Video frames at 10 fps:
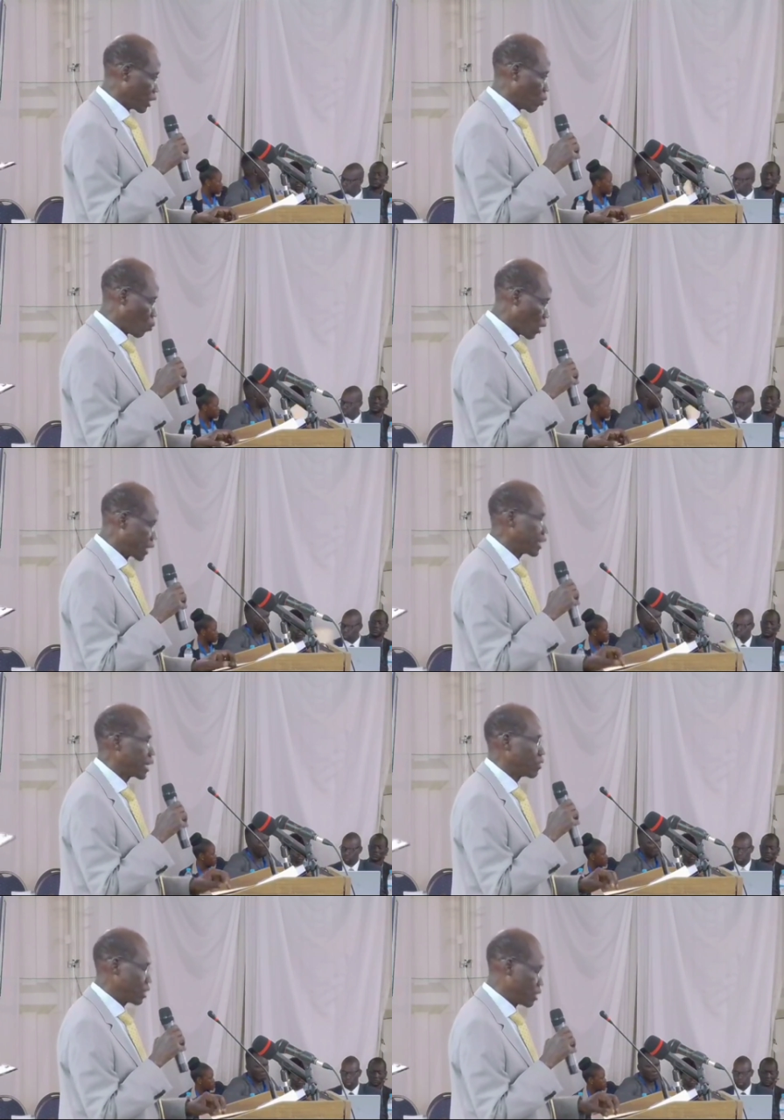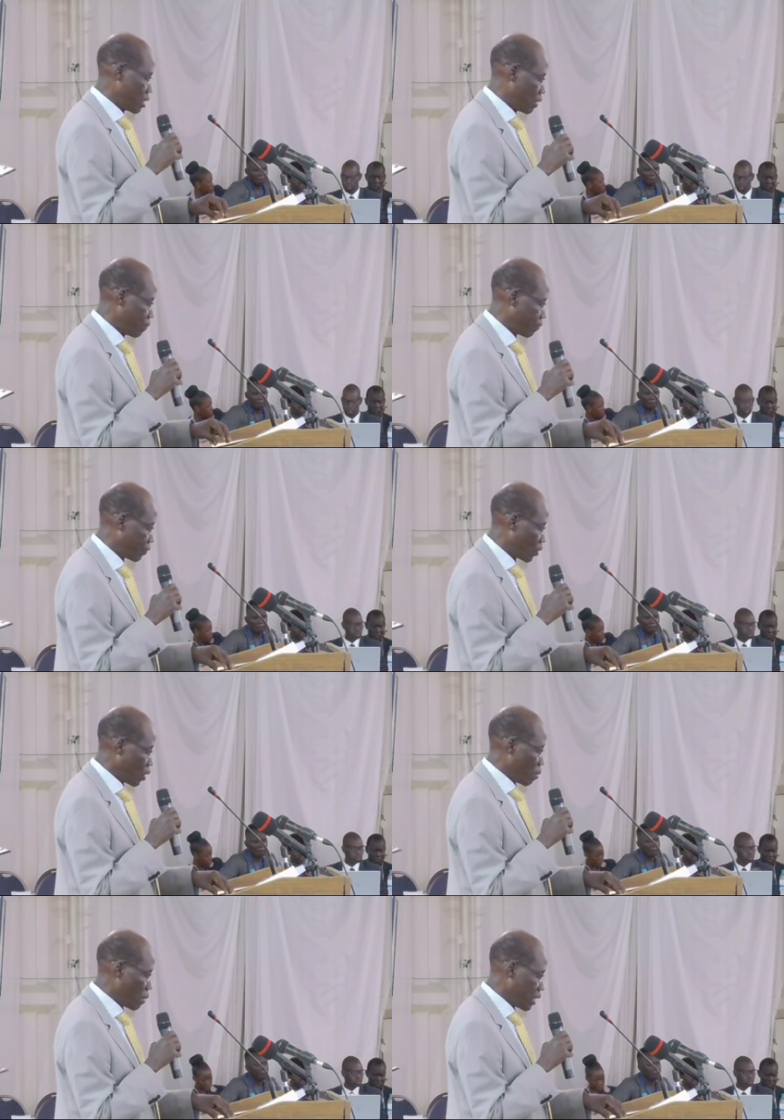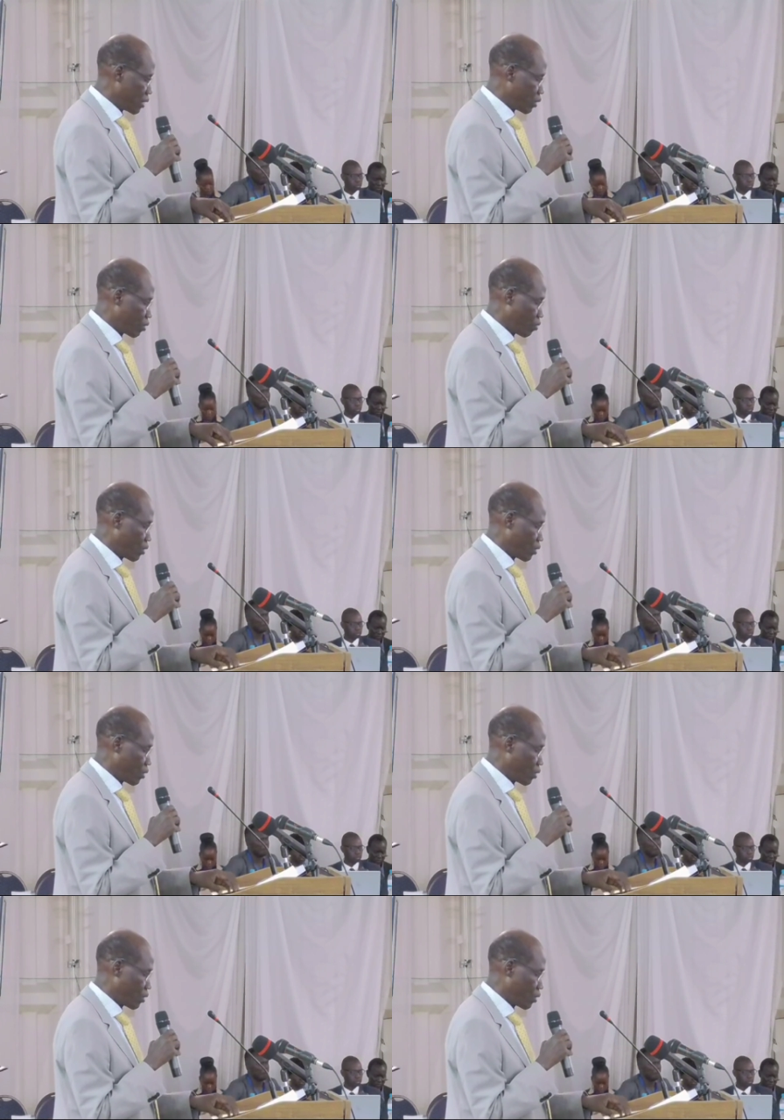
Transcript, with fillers: working as a team, maintenance of